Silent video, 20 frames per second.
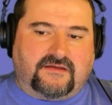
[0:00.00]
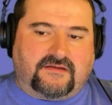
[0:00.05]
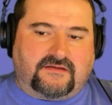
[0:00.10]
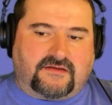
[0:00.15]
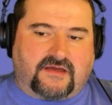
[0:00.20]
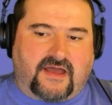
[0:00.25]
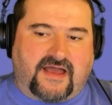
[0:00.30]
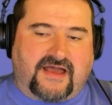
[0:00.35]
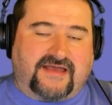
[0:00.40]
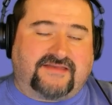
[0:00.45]

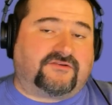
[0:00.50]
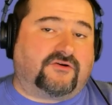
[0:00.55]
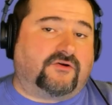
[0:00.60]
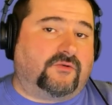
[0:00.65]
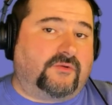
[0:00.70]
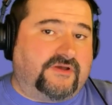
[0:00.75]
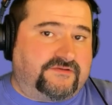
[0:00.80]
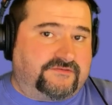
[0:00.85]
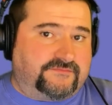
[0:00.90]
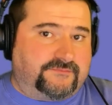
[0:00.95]
has
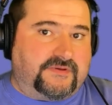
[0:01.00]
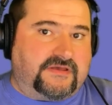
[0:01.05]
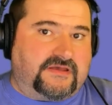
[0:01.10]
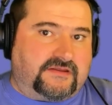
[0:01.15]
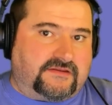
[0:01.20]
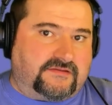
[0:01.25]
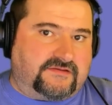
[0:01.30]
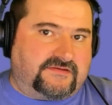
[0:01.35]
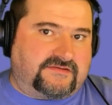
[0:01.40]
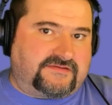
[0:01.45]
always
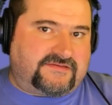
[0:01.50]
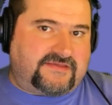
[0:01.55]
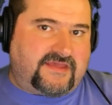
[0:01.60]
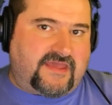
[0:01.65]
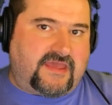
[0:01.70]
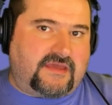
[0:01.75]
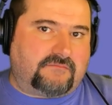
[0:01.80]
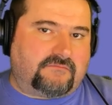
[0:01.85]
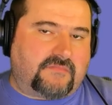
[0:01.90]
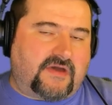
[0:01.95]
been the
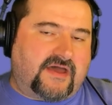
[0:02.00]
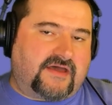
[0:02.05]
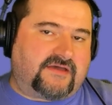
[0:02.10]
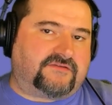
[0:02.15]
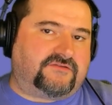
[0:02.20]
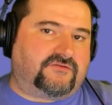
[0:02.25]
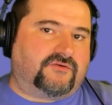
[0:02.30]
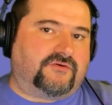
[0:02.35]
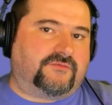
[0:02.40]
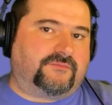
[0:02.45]
same
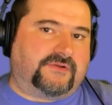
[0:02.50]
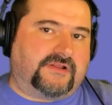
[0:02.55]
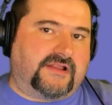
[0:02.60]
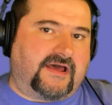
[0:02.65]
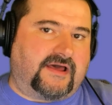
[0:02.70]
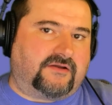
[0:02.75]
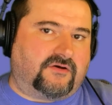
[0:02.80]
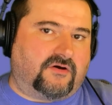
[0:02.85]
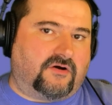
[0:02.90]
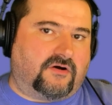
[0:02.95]
as your
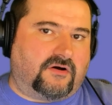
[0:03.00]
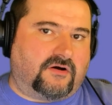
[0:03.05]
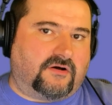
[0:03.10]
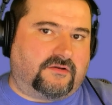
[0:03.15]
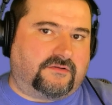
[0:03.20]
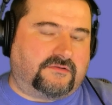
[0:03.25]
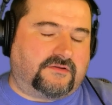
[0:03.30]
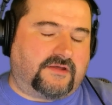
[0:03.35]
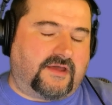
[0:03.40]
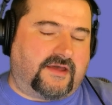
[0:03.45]
plan
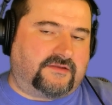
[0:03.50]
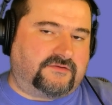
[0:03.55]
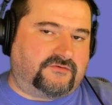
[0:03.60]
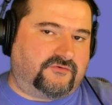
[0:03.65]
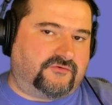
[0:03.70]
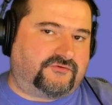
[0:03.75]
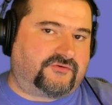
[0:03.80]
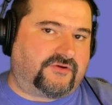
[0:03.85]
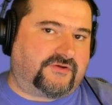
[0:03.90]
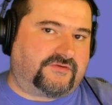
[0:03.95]
on and
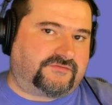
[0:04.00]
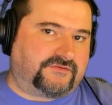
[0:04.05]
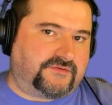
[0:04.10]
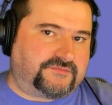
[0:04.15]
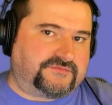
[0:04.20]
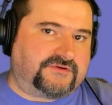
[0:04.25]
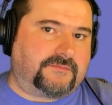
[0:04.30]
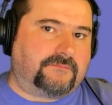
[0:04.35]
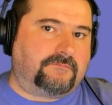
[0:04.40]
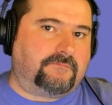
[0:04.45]
your
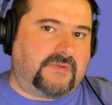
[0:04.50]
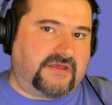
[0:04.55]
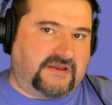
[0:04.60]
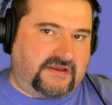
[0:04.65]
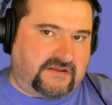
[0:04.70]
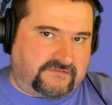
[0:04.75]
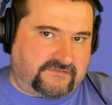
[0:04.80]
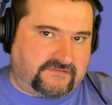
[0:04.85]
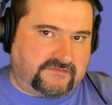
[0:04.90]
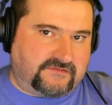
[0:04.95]
transcription
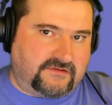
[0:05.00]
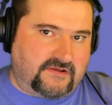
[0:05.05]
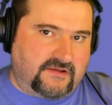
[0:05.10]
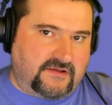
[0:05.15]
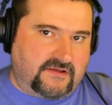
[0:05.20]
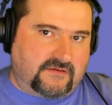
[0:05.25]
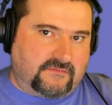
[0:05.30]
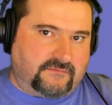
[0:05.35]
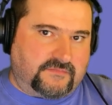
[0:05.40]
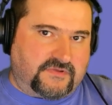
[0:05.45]
minutes.
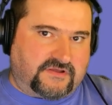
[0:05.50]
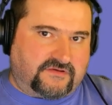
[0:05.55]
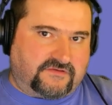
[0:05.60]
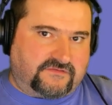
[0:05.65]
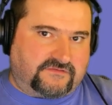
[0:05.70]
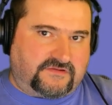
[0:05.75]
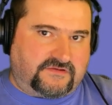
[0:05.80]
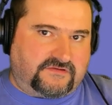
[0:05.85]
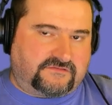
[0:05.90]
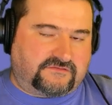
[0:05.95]

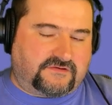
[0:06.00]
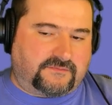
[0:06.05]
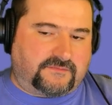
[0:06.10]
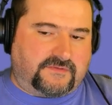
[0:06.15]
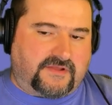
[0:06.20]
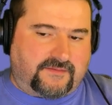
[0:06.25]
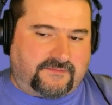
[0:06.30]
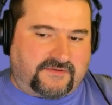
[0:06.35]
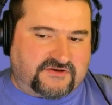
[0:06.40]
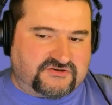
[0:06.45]
Because Descript,
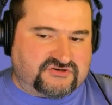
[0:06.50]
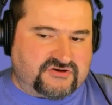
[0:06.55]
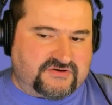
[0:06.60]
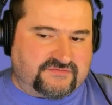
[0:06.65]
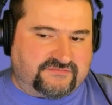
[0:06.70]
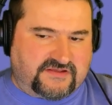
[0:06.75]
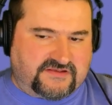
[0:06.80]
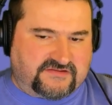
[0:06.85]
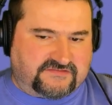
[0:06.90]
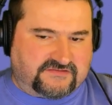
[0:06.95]
I'm not sure if
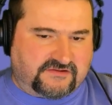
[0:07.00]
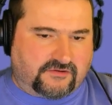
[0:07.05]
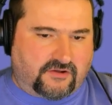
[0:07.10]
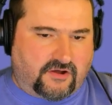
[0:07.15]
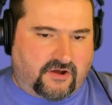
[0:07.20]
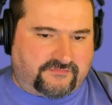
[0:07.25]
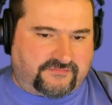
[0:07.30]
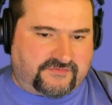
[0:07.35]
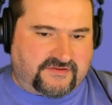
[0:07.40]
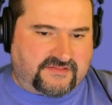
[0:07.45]
they still
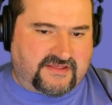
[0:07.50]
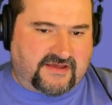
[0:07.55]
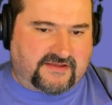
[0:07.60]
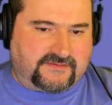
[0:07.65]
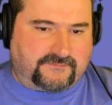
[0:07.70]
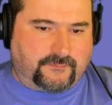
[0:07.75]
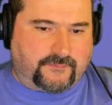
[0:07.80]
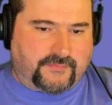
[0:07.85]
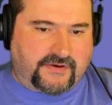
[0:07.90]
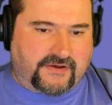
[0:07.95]
offer that,
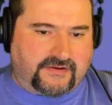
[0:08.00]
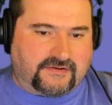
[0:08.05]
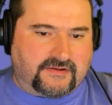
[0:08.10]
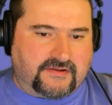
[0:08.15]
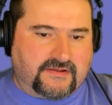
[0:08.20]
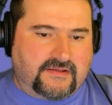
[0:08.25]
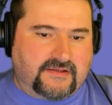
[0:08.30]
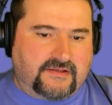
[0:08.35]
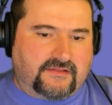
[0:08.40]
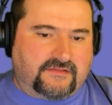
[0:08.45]
but
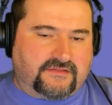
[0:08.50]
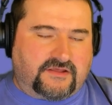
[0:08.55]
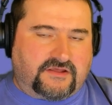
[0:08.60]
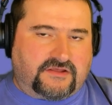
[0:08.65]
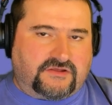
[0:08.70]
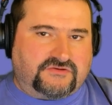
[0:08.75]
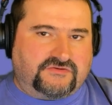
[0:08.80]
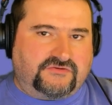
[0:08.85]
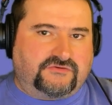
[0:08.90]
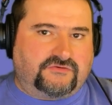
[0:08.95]
they
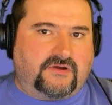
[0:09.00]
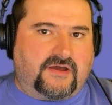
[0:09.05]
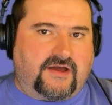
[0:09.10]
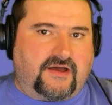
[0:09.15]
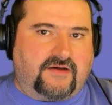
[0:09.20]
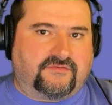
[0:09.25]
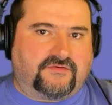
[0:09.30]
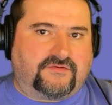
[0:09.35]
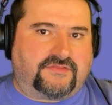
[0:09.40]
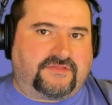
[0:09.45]
used to
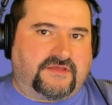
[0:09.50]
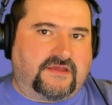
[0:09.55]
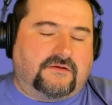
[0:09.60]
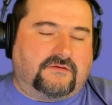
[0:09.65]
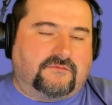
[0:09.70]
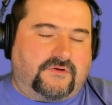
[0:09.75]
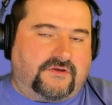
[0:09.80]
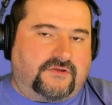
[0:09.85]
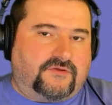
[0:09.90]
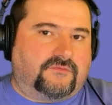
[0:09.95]
have a
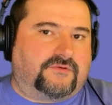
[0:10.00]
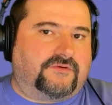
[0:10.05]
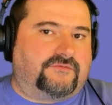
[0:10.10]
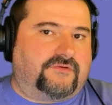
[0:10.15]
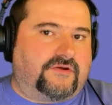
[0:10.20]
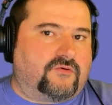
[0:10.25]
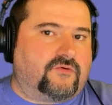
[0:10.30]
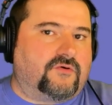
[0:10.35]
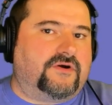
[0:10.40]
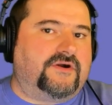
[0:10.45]
thing where you would
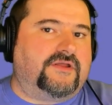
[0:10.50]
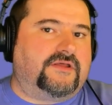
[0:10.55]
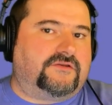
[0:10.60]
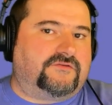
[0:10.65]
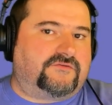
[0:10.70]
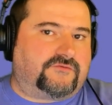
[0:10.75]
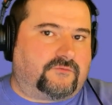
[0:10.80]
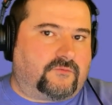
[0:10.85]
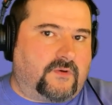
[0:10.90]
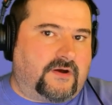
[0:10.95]
record in
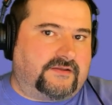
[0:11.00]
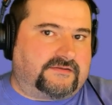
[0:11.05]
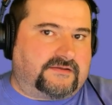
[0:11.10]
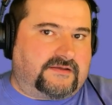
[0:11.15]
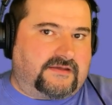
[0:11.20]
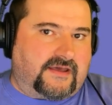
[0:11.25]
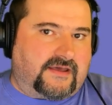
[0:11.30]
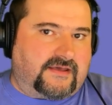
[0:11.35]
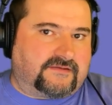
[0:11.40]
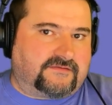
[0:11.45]

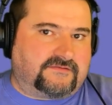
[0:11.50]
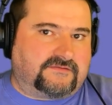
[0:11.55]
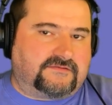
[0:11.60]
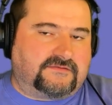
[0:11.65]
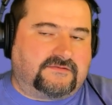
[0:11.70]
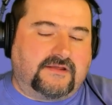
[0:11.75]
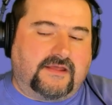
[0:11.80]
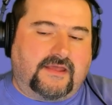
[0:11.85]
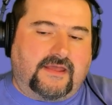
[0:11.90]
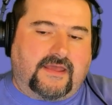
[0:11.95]

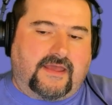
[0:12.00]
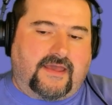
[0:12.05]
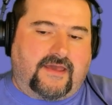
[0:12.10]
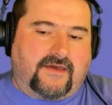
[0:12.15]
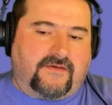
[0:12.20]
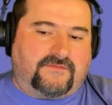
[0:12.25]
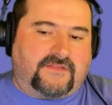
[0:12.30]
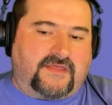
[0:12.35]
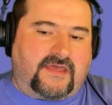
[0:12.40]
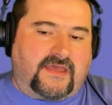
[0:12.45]
Squadcast.
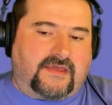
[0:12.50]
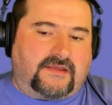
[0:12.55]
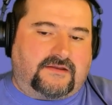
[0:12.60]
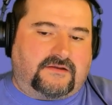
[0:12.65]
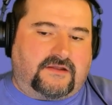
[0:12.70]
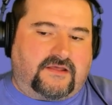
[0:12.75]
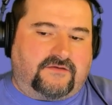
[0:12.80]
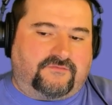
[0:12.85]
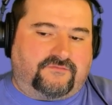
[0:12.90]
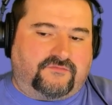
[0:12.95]
And
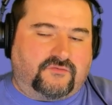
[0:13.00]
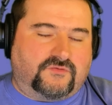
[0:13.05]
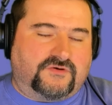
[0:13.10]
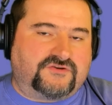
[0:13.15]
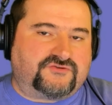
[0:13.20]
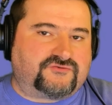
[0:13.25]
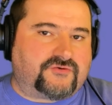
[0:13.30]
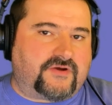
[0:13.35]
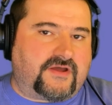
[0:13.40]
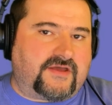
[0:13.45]
then if you
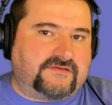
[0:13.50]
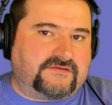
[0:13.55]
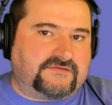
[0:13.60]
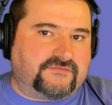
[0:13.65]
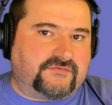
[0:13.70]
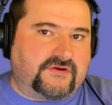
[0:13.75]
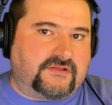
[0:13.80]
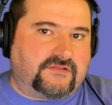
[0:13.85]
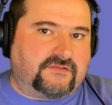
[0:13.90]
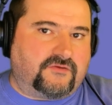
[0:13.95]
were
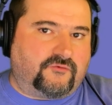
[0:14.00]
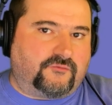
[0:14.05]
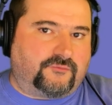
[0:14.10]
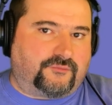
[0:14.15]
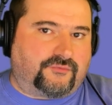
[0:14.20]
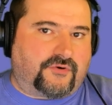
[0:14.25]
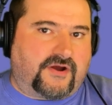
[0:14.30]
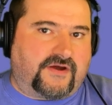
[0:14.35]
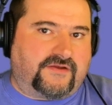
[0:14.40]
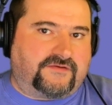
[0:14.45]
transferring those
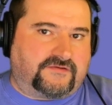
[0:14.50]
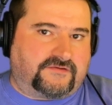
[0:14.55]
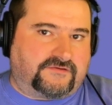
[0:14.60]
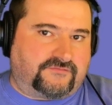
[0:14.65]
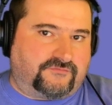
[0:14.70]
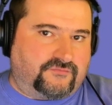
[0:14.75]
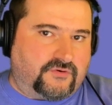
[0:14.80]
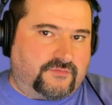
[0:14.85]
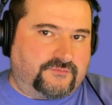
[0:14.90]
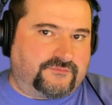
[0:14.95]

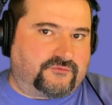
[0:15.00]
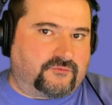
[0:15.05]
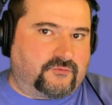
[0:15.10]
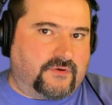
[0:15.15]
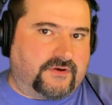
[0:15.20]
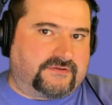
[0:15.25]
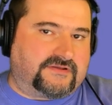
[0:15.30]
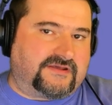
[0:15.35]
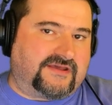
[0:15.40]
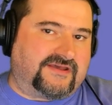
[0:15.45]
projects from
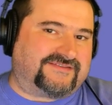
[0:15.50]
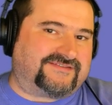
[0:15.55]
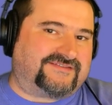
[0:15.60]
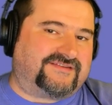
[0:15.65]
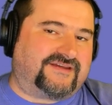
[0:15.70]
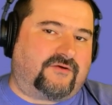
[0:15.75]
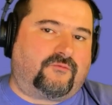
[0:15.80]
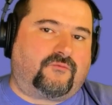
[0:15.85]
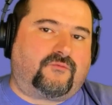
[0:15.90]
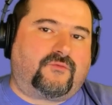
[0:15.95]

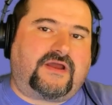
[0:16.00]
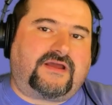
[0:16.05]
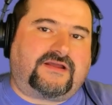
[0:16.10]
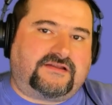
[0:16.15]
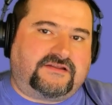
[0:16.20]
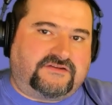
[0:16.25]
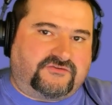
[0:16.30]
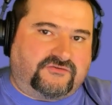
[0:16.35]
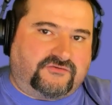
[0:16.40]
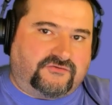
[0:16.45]
Squadcast
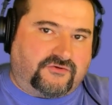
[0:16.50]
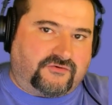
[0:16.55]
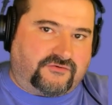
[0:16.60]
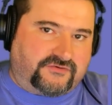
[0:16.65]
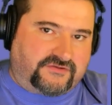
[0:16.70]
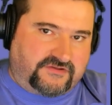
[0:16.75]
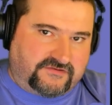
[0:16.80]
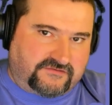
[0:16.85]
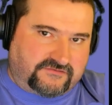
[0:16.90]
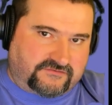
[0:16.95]
directly to your
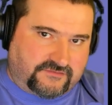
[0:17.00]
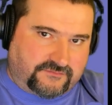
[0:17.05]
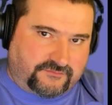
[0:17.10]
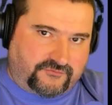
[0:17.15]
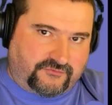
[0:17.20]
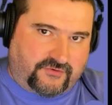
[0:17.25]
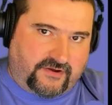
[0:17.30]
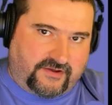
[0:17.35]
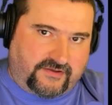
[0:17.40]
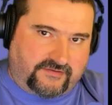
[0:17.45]
Descript
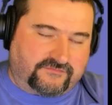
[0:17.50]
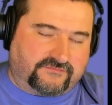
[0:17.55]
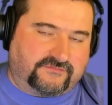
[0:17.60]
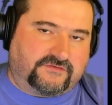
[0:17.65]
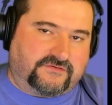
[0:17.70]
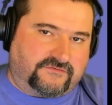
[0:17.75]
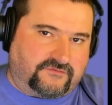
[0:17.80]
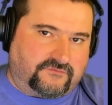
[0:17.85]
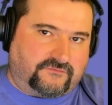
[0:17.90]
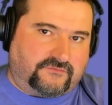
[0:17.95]

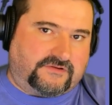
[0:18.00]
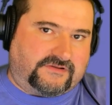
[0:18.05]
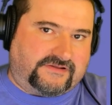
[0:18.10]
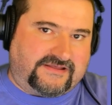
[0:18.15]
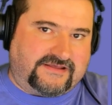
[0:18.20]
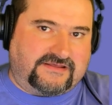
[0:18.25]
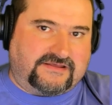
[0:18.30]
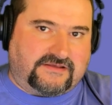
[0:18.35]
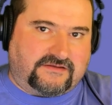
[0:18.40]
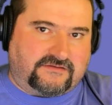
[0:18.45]
drive, because you were
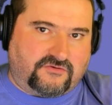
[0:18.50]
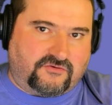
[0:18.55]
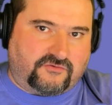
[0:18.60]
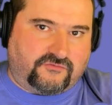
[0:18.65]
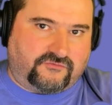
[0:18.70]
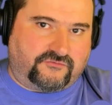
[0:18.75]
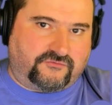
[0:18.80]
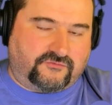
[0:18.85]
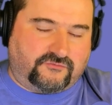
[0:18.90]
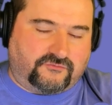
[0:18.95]
linking
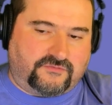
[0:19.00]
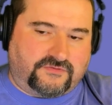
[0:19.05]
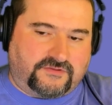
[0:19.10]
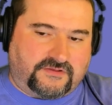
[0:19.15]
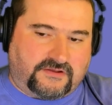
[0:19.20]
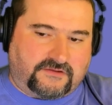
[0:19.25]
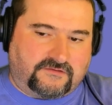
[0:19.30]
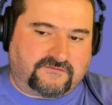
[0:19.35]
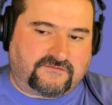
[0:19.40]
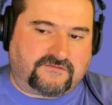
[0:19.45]
those two
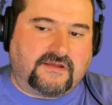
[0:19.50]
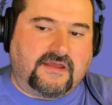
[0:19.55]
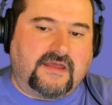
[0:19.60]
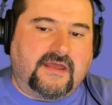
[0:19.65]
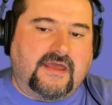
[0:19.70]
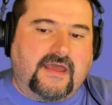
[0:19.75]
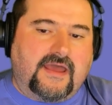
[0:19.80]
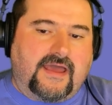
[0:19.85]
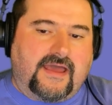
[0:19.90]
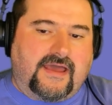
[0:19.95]
things,
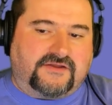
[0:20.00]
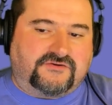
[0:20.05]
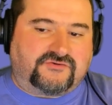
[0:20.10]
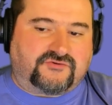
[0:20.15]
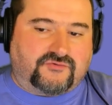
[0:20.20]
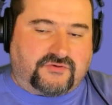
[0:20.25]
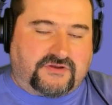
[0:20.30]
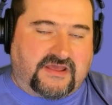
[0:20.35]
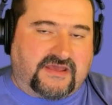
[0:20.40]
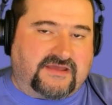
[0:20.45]

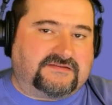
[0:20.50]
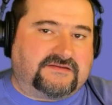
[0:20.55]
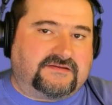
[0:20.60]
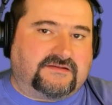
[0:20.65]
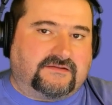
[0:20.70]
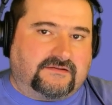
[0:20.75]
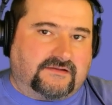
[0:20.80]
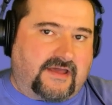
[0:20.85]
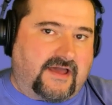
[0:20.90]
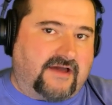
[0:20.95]
and
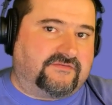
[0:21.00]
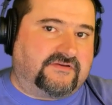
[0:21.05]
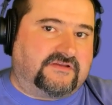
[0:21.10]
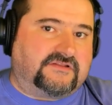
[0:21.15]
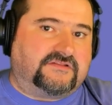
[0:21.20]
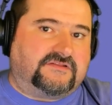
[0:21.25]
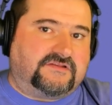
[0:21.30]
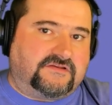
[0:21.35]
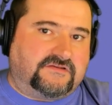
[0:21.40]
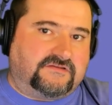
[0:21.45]
creating,
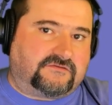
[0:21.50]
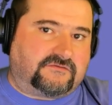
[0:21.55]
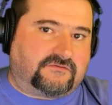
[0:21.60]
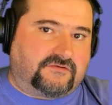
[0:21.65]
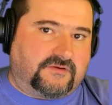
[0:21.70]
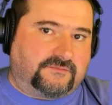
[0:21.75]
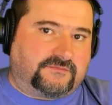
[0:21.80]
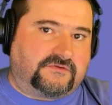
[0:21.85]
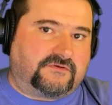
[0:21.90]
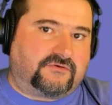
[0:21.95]
having
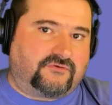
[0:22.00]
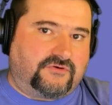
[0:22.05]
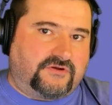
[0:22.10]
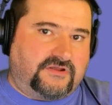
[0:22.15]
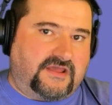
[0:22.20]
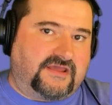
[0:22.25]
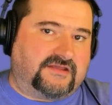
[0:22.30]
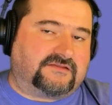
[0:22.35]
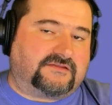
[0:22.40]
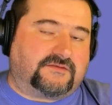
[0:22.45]
Descript
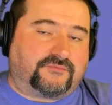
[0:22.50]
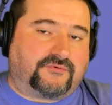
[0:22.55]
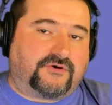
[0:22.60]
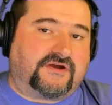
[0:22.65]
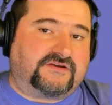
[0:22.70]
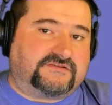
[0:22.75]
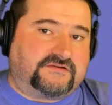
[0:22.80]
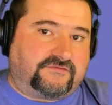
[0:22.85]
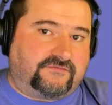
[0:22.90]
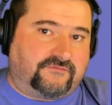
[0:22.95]
create the
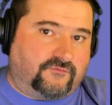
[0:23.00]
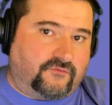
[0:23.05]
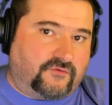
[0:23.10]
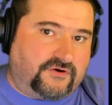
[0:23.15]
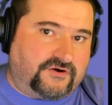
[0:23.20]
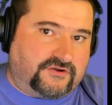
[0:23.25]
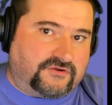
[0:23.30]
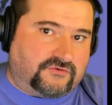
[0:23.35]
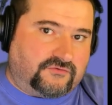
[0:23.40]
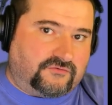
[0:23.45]
project
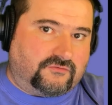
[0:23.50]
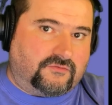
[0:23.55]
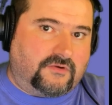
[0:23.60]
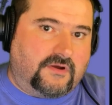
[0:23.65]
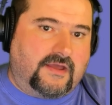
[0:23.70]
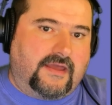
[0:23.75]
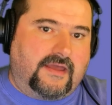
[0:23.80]
for you,